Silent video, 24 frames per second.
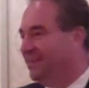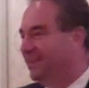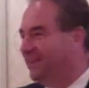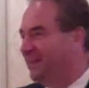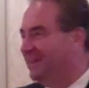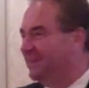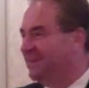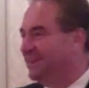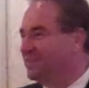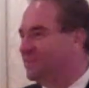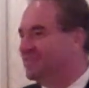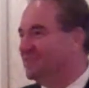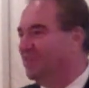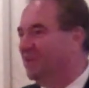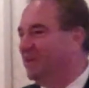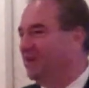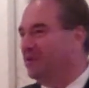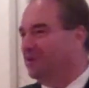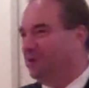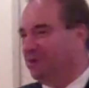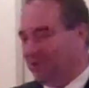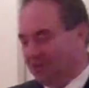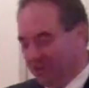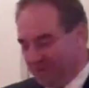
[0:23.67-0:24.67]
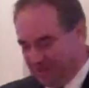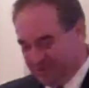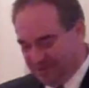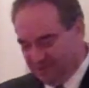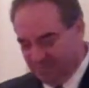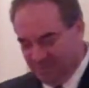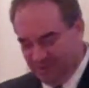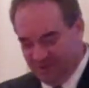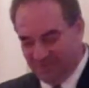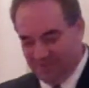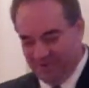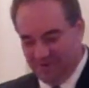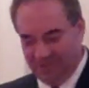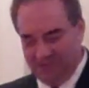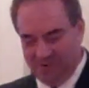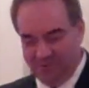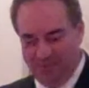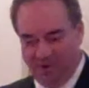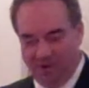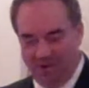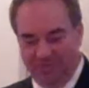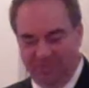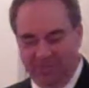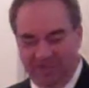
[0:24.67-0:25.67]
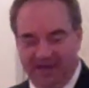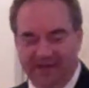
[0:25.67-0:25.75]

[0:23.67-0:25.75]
It is good to be with you all.